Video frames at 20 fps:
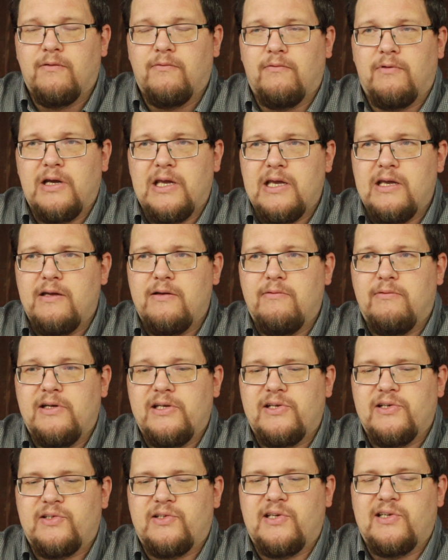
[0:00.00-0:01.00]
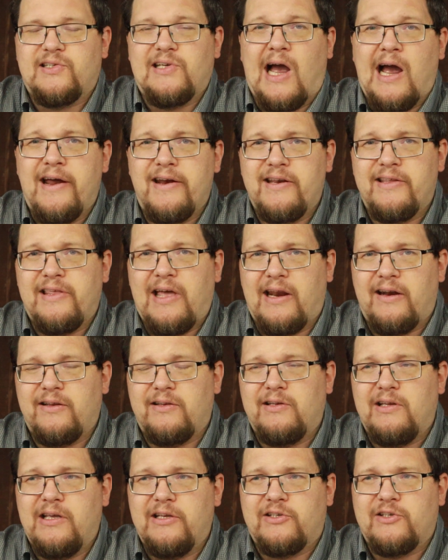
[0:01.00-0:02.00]
We decided
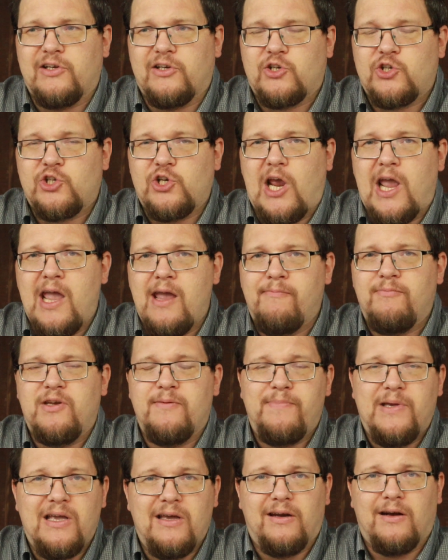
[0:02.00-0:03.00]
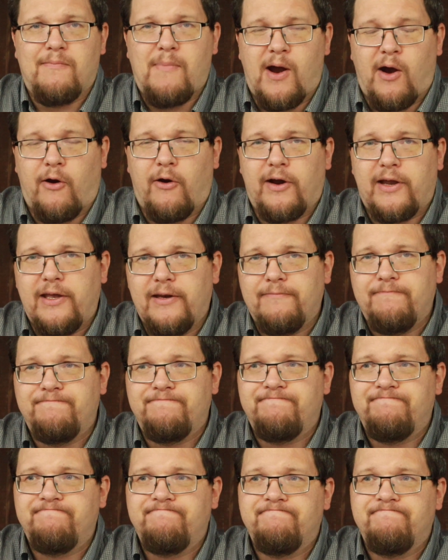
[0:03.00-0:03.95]
that it's a shame to be an American.